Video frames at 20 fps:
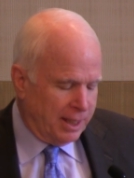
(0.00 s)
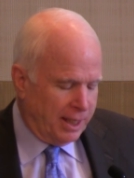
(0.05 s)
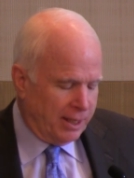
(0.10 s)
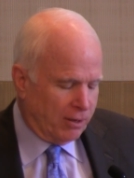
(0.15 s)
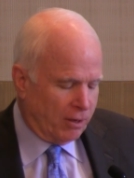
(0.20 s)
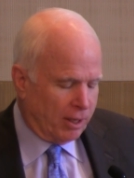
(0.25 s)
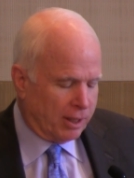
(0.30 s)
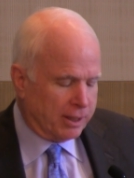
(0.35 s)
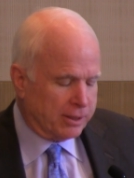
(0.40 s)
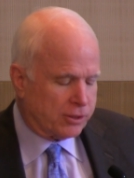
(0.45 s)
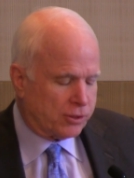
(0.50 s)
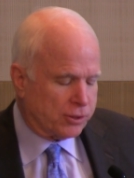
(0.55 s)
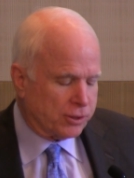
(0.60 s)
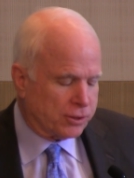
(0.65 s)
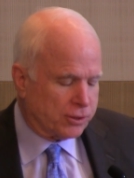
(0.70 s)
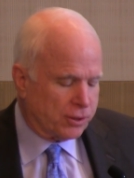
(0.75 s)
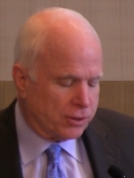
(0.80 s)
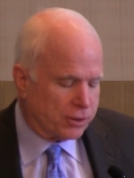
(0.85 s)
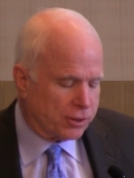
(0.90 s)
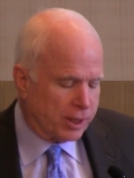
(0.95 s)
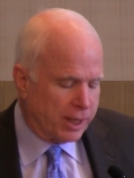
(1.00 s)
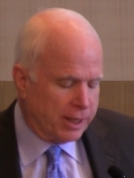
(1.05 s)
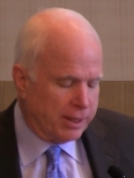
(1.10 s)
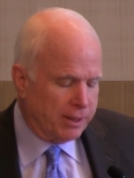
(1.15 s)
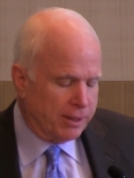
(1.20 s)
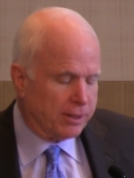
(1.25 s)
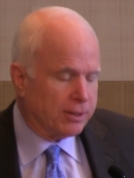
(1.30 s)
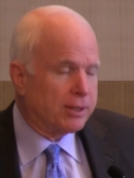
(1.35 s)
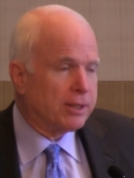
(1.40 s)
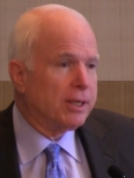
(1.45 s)
and all this is to say
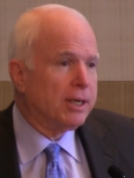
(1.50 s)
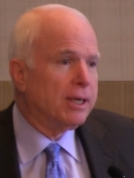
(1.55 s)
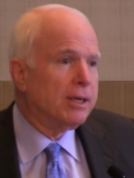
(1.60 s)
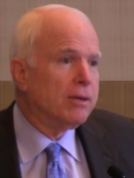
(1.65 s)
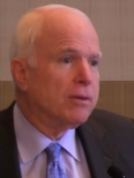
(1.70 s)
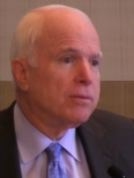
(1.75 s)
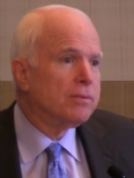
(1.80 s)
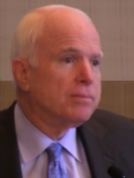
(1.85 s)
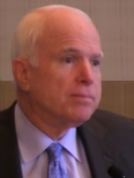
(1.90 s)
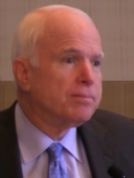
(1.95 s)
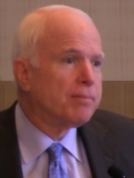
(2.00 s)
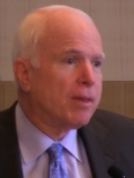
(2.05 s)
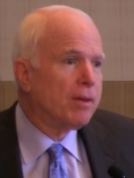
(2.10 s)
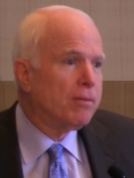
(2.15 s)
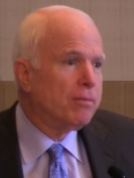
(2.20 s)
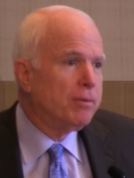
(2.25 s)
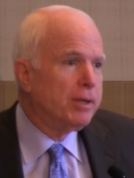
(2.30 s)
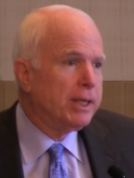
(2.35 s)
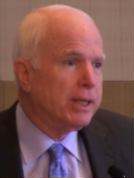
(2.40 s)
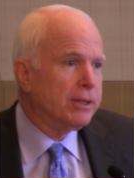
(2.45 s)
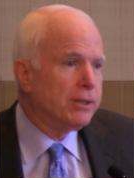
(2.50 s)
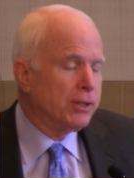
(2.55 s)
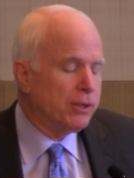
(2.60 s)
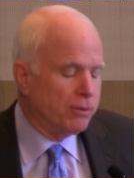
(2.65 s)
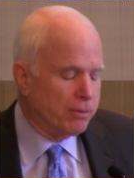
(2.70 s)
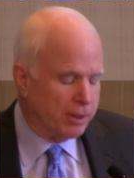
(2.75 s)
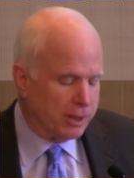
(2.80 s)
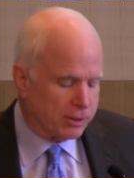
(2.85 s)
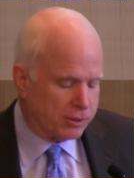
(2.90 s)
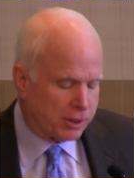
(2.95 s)
that we in the
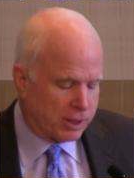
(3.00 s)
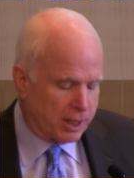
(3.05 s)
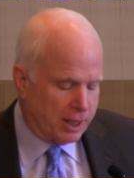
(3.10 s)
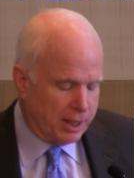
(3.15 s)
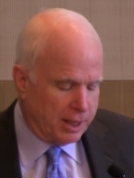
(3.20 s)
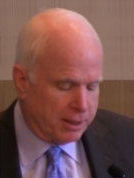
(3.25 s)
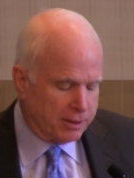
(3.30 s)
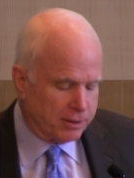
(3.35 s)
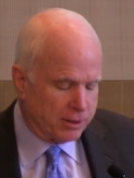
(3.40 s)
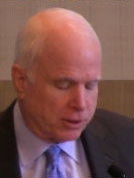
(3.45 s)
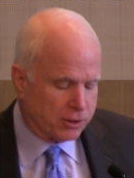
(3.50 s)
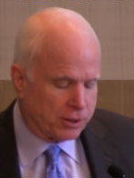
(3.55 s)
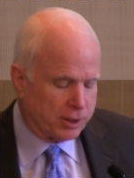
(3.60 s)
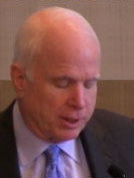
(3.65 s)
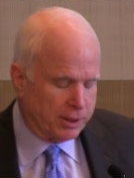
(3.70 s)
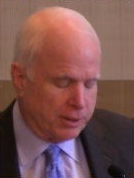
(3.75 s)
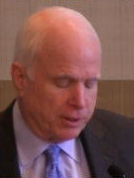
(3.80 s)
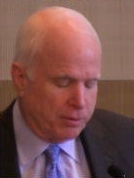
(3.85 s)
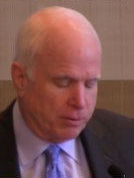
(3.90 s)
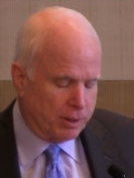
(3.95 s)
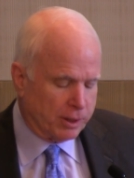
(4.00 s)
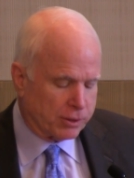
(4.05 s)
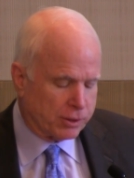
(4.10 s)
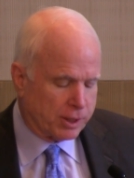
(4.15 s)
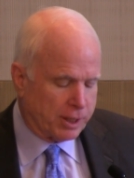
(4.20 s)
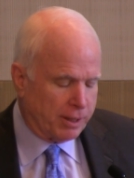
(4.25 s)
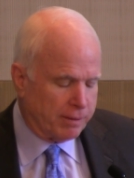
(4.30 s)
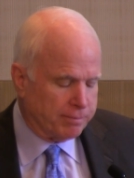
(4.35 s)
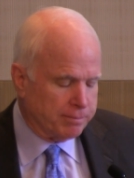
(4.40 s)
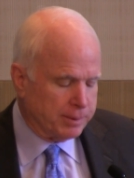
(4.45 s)
U.S. Congress and the U.S.
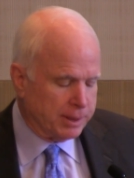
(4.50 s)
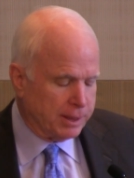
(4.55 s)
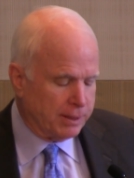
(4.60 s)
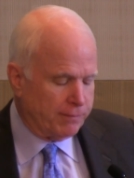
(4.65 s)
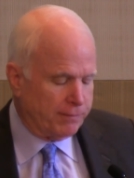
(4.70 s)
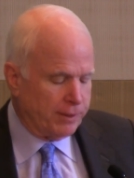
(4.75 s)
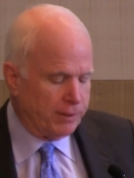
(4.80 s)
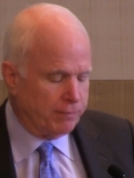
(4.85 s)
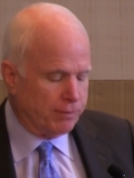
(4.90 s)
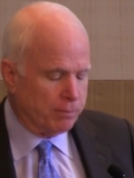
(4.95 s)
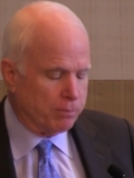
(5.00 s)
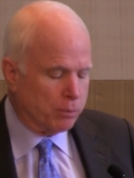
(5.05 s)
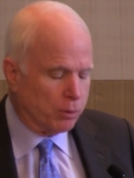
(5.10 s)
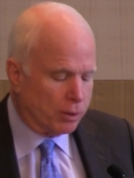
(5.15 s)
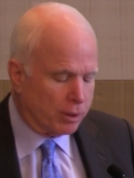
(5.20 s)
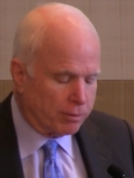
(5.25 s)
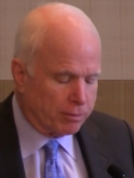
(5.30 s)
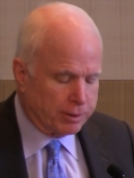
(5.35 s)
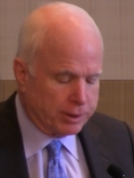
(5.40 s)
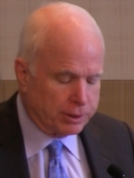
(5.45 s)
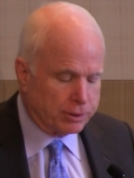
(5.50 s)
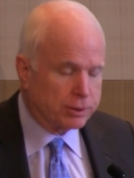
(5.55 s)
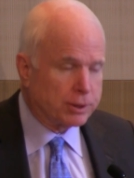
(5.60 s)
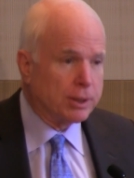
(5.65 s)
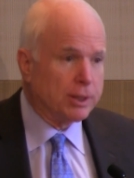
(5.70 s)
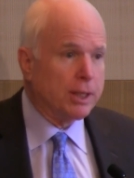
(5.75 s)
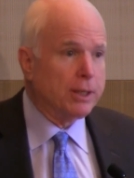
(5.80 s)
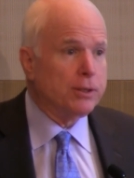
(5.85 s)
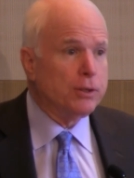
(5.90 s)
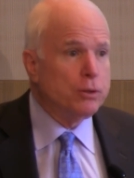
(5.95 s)
government have even more
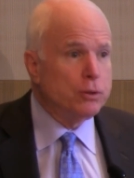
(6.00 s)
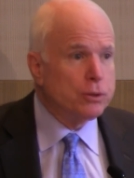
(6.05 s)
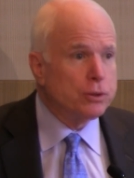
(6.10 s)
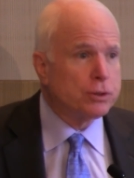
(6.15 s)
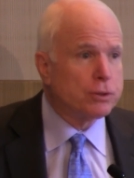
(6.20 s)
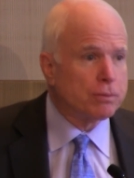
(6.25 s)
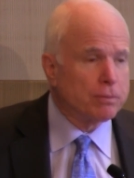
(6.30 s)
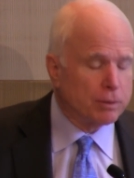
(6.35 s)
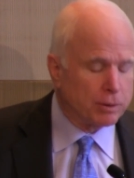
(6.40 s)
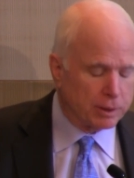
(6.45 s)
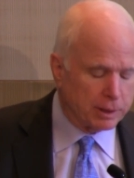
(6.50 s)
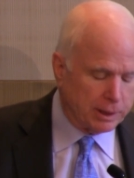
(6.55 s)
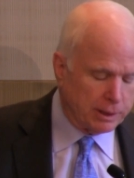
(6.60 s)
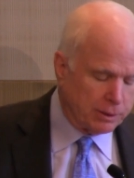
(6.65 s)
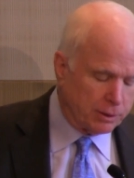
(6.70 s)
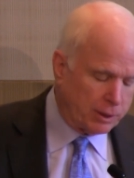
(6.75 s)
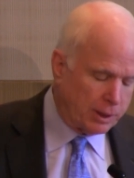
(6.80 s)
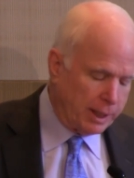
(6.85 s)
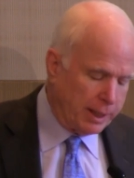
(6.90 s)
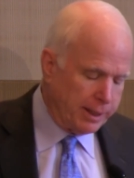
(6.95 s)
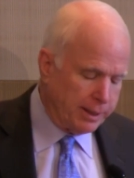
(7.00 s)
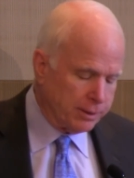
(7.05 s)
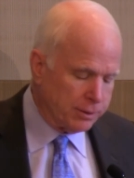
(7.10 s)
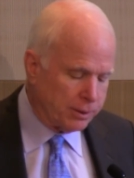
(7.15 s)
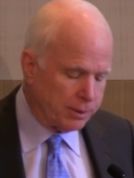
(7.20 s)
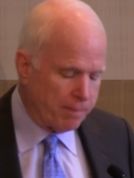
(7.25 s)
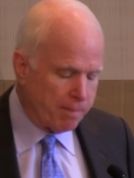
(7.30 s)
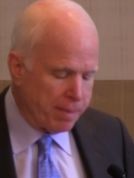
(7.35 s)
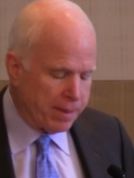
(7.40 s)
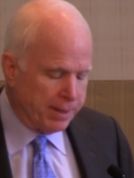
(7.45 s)
reason than usual these
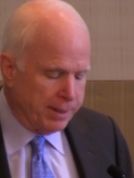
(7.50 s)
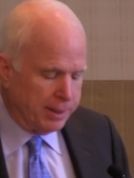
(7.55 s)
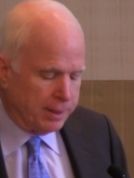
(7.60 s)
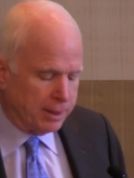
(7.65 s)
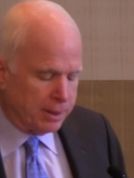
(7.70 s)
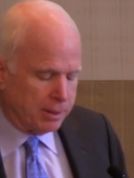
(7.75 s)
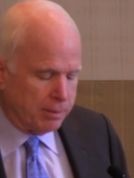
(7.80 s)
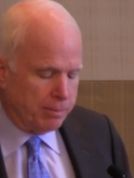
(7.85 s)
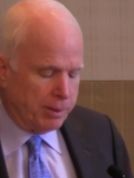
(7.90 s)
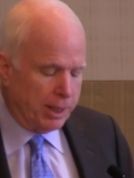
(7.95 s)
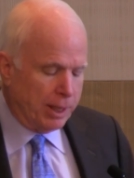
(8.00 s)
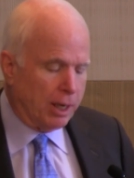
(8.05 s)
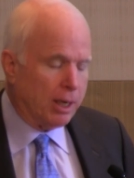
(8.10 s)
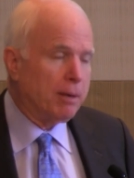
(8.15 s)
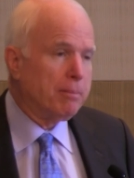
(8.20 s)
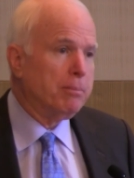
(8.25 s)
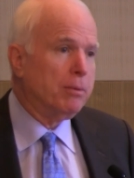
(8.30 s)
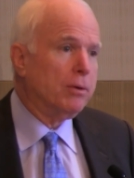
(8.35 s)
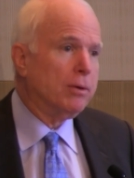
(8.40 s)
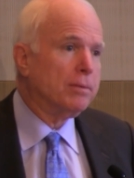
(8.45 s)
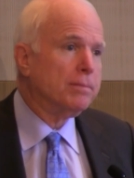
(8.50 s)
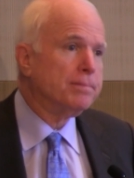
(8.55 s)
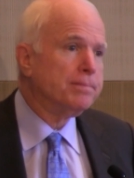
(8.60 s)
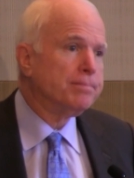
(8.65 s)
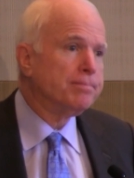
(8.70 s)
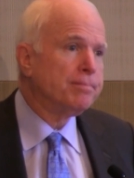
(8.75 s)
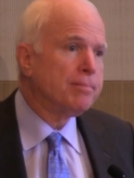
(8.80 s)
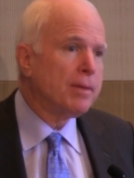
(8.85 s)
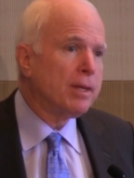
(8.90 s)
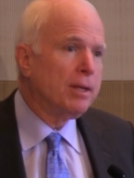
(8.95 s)
days to be humble
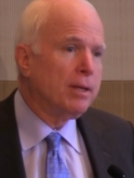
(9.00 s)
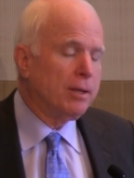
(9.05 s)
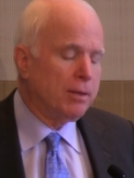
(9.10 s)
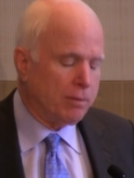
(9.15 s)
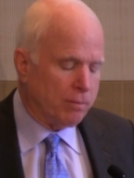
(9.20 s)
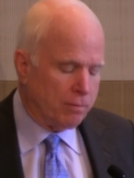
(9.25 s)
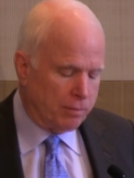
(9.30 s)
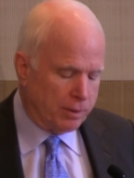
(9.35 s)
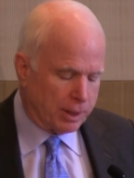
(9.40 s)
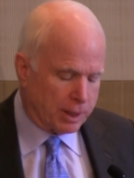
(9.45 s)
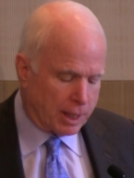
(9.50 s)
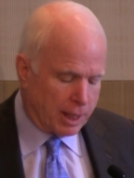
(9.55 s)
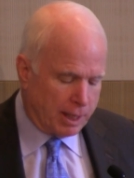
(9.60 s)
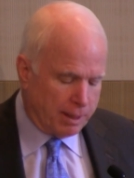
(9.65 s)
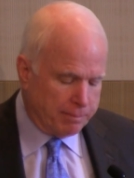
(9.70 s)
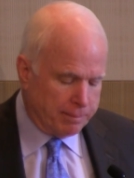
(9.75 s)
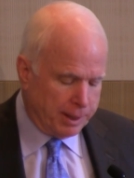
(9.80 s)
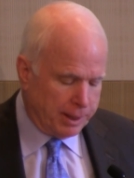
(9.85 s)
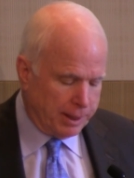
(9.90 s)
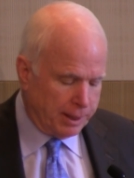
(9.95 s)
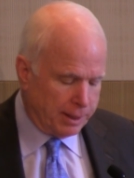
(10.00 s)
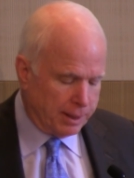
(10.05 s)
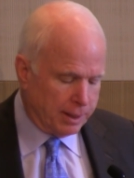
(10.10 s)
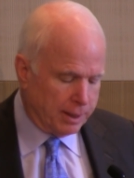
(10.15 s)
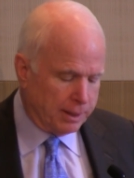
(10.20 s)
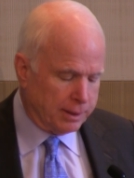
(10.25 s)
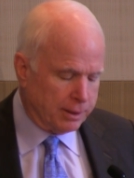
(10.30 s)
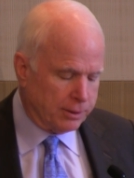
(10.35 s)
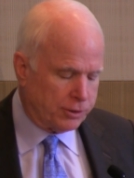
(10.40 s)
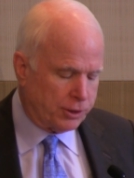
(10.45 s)
when commenting
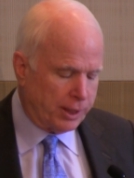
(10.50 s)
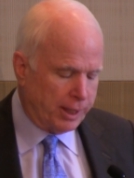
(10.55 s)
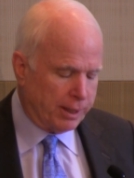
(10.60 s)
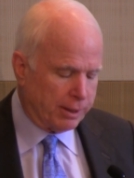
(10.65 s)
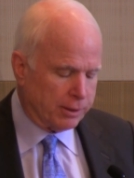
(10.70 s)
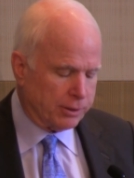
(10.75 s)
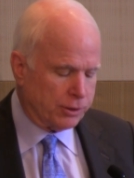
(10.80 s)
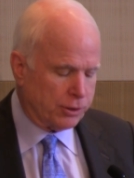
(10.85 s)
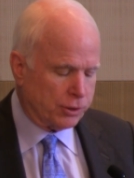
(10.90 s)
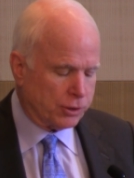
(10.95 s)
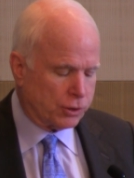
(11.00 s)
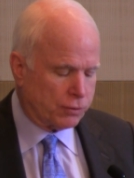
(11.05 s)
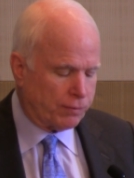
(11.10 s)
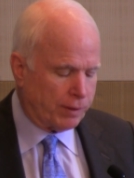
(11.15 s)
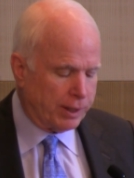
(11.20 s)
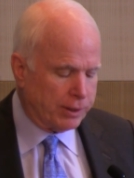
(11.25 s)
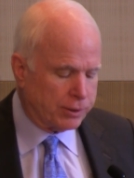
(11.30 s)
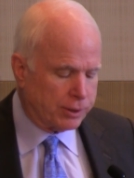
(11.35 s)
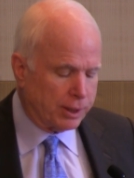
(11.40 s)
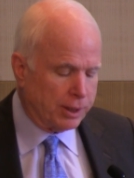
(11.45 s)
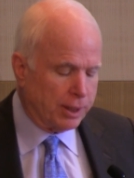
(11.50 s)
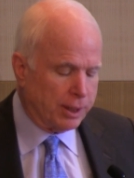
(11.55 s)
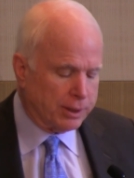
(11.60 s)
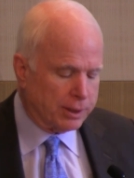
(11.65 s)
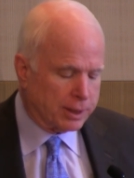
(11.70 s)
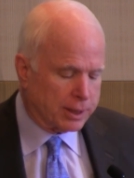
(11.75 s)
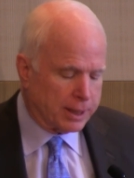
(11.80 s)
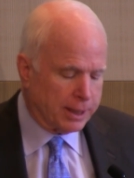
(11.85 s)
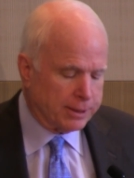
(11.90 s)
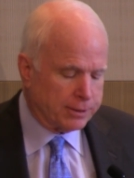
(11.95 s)
on the challenges facing
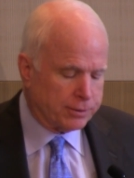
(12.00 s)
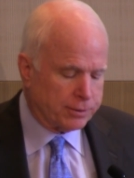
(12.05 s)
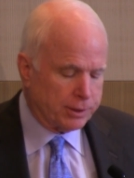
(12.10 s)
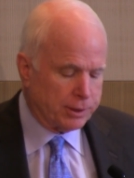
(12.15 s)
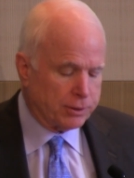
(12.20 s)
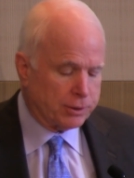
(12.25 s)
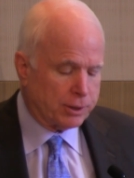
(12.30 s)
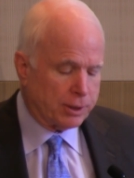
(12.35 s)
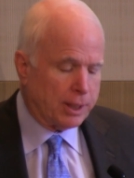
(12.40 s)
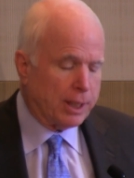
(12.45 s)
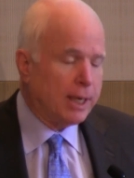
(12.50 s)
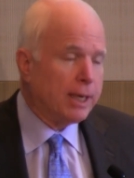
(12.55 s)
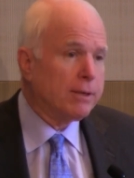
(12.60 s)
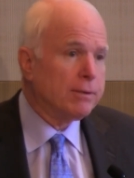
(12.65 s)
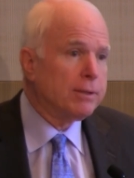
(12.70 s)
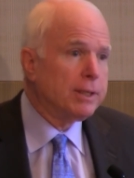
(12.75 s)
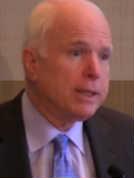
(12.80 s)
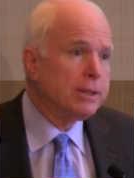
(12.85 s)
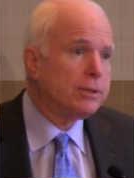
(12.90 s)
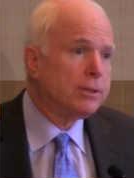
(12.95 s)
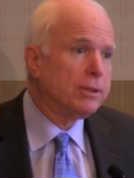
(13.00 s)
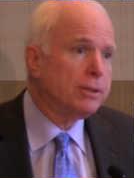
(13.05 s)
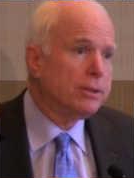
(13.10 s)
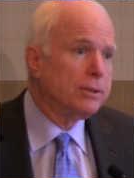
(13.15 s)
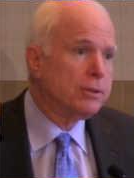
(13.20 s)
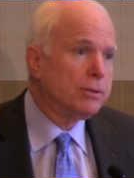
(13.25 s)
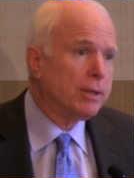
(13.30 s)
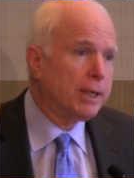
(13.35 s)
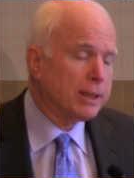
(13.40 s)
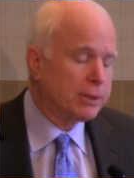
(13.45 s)
other countries and how they should
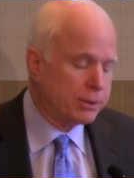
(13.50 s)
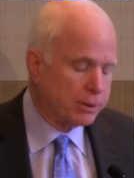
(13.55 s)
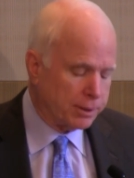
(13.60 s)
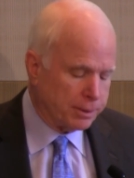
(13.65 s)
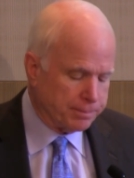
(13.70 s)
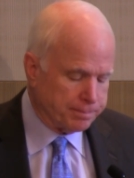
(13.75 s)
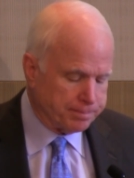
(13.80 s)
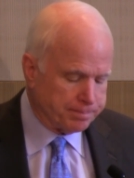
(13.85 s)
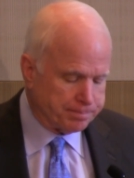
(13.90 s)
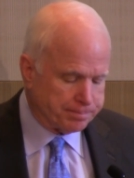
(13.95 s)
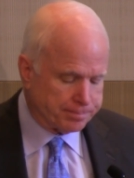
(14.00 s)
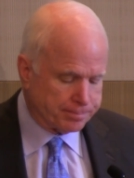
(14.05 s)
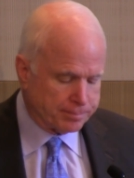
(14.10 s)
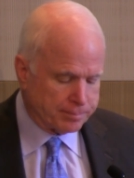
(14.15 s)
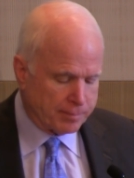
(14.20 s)
address them.